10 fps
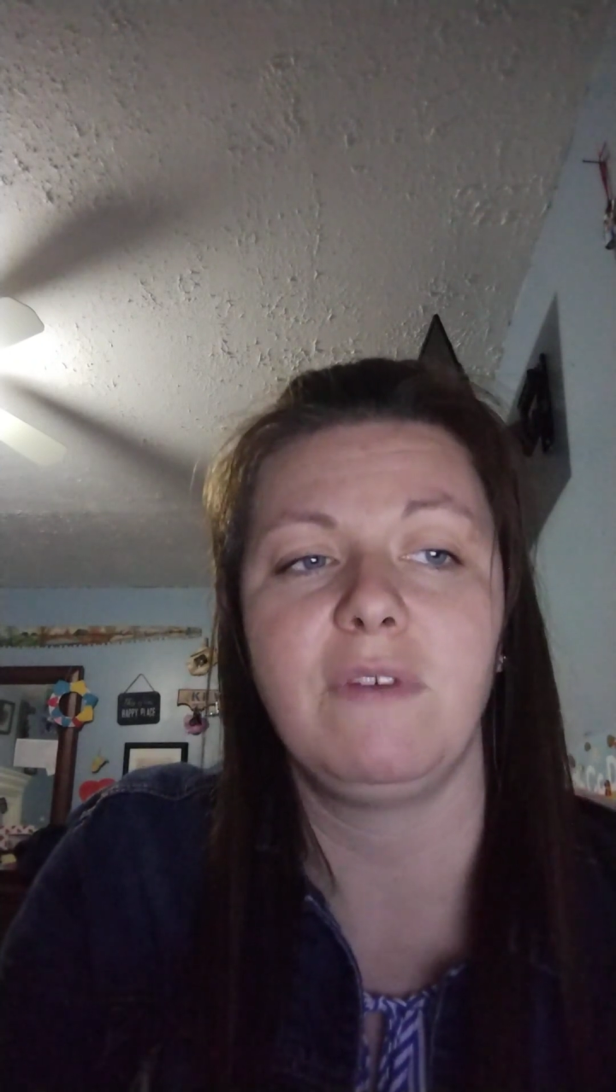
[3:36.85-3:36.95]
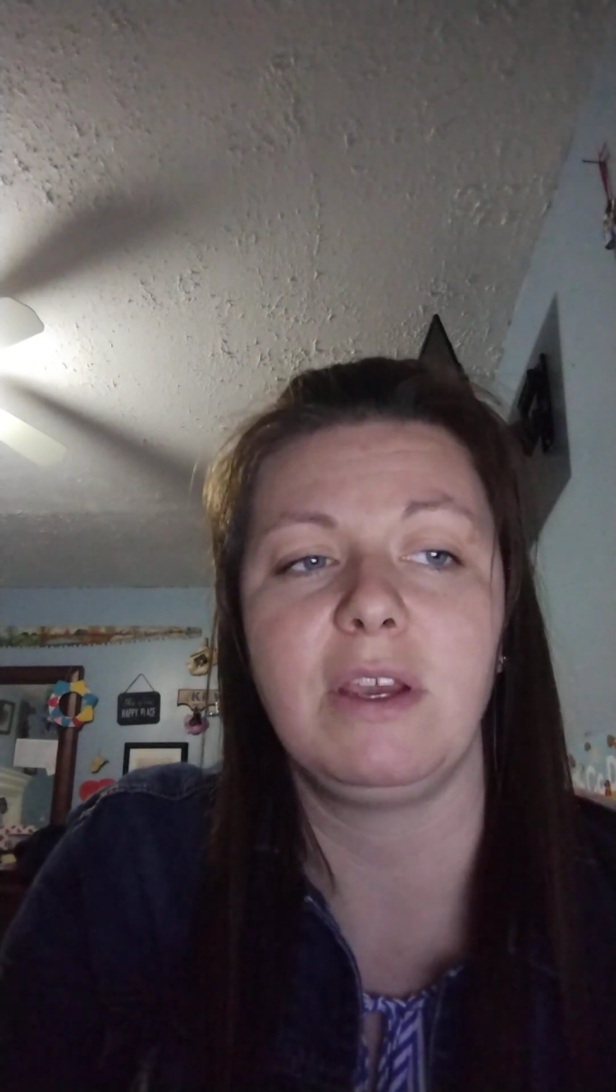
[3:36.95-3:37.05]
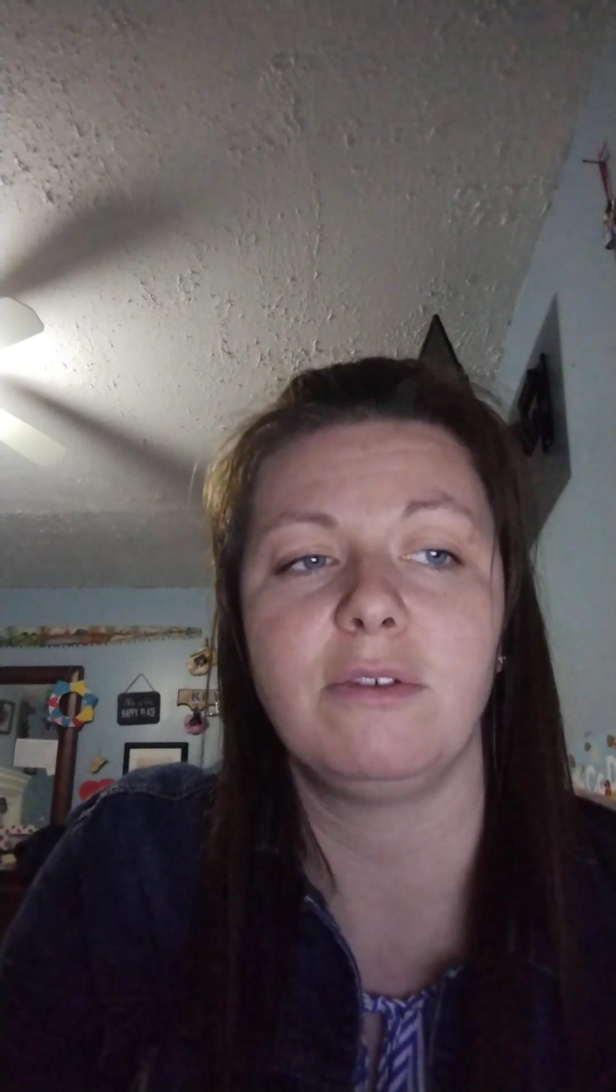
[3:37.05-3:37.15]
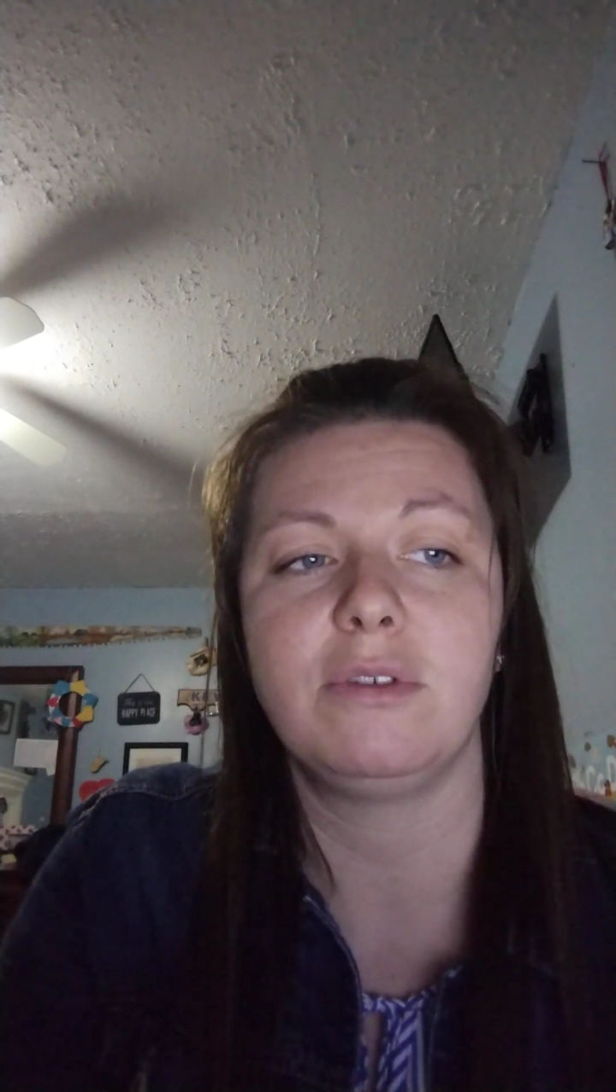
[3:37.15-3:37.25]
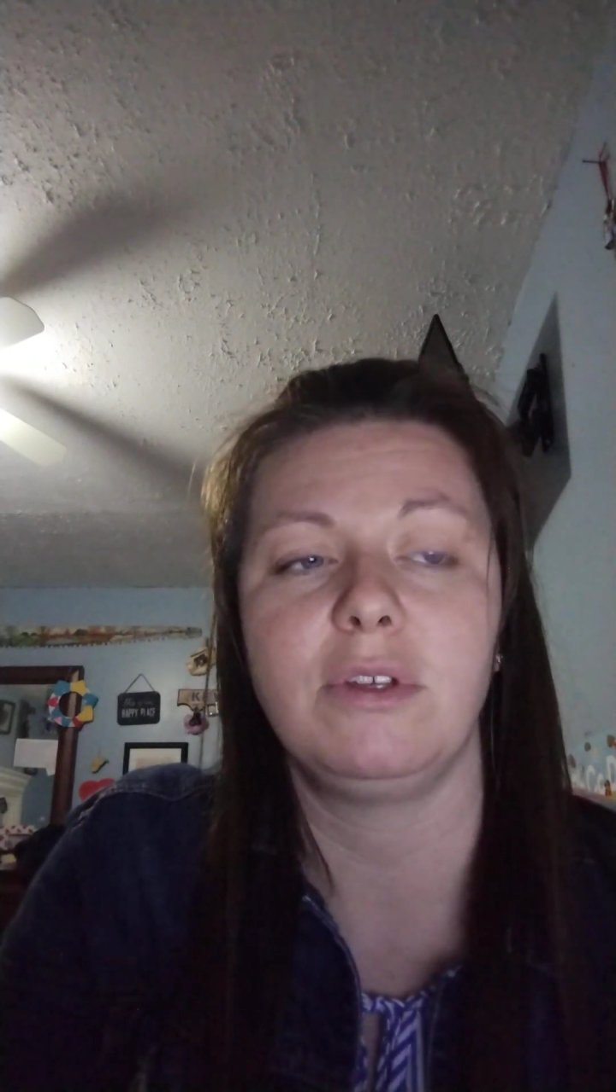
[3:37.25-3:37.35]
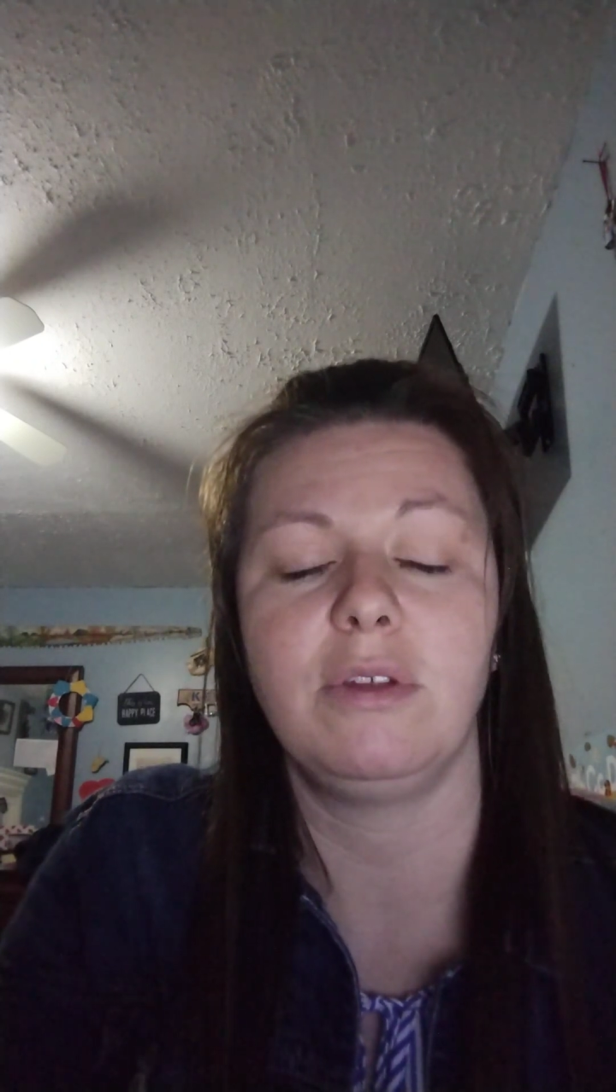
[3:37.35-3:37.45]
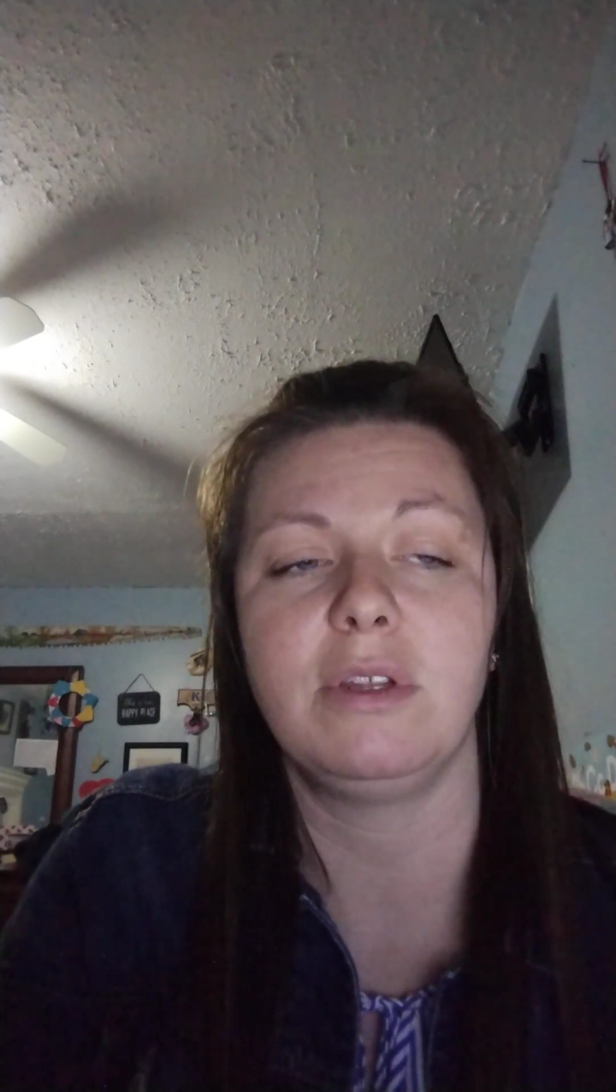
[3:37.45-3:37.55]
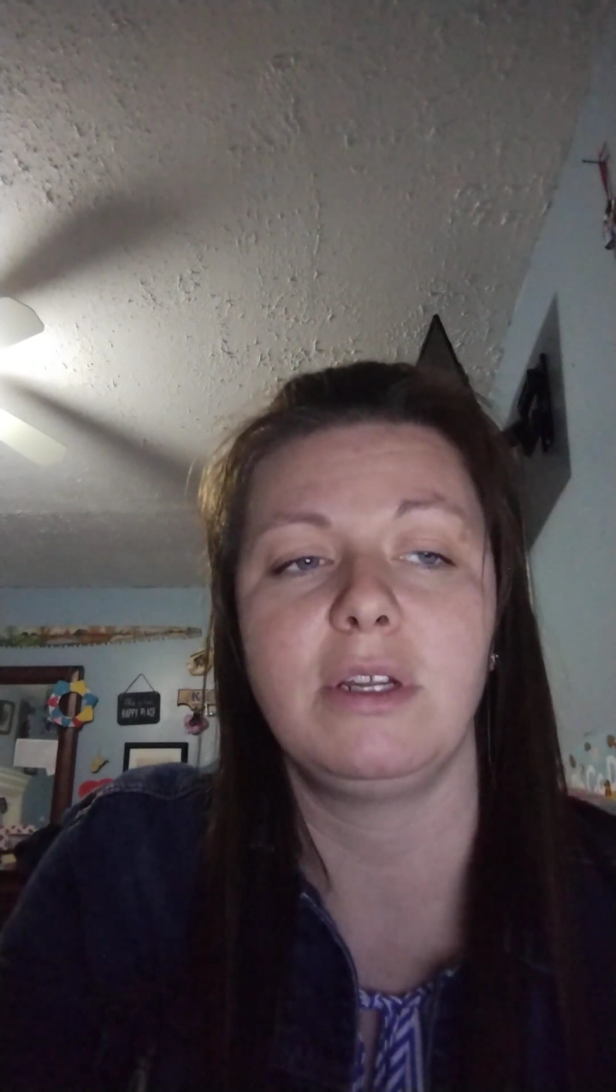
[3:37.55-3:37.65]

fingers do the